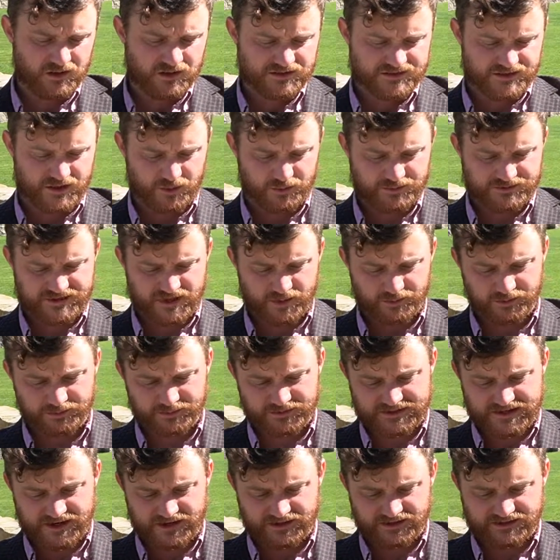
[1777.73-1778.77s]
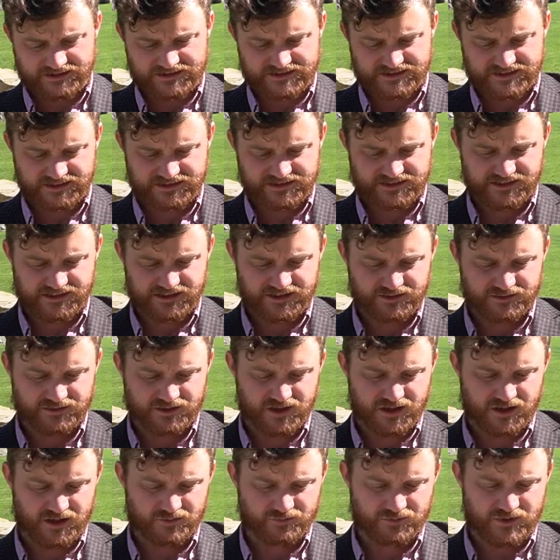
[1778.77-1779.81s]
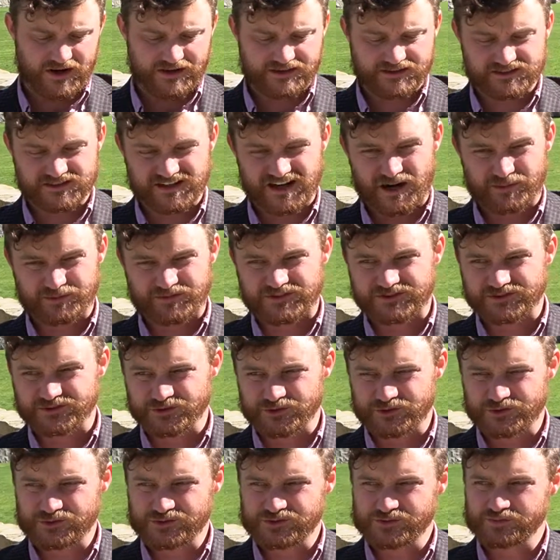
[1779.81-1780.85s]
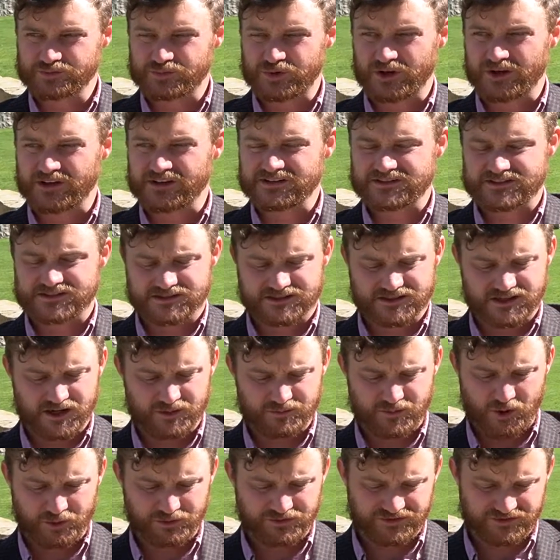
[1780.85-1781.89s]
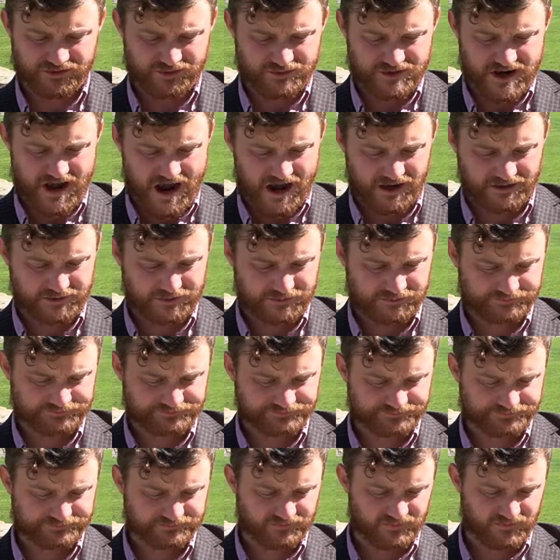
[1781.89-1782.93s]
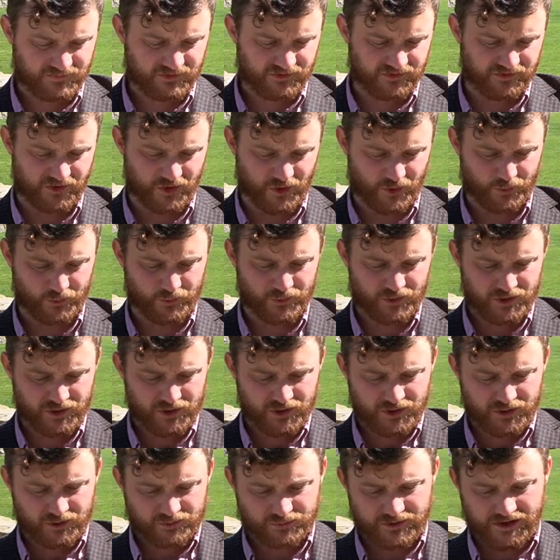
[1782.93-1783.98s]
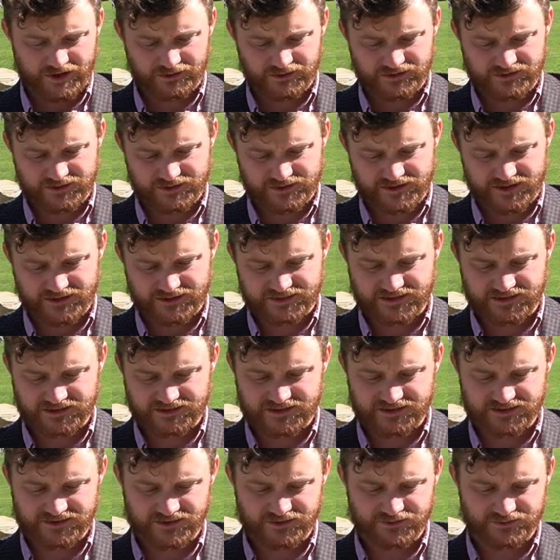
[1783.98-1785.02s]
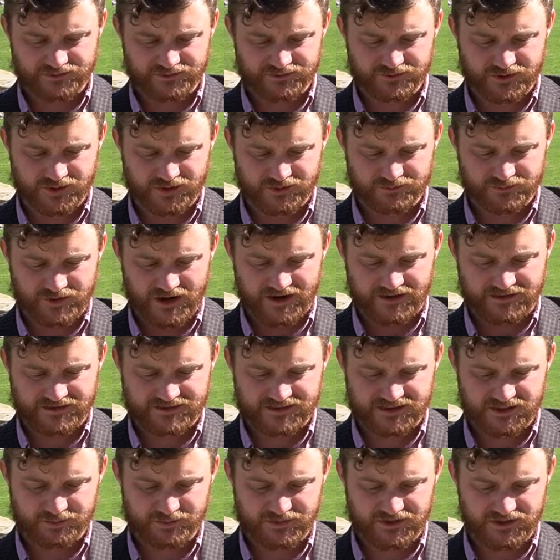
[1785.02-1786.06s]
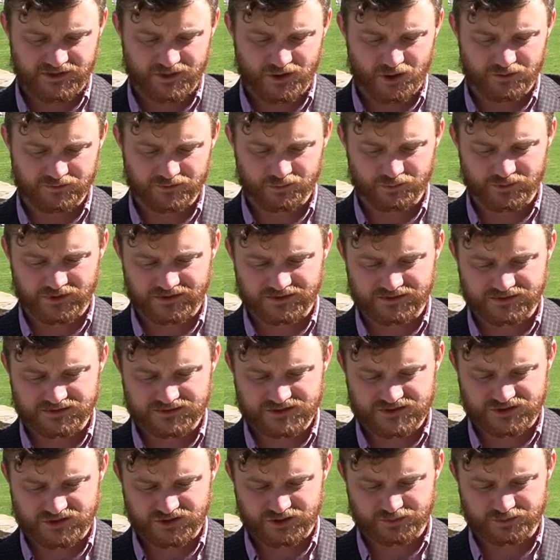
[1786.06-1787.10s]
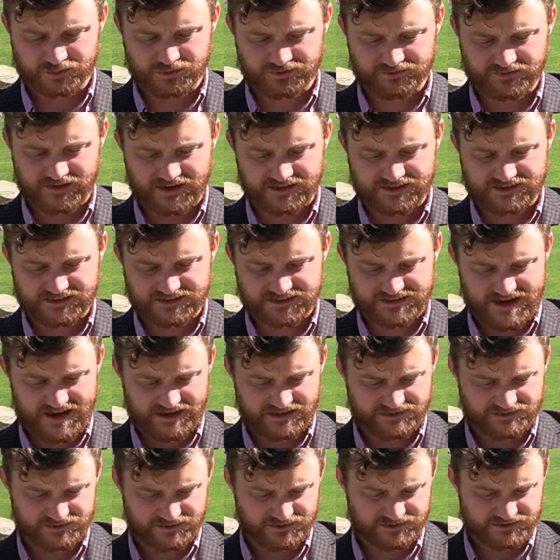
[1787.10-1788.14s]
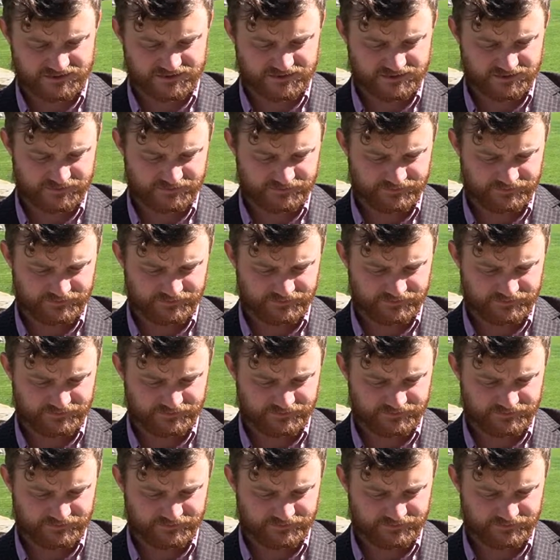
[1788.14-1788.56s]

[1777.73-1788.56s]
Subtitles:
So some libertarians think that rights are absolute, but most do not. So rarely do they think that these rights can be overridden to prevent disasters.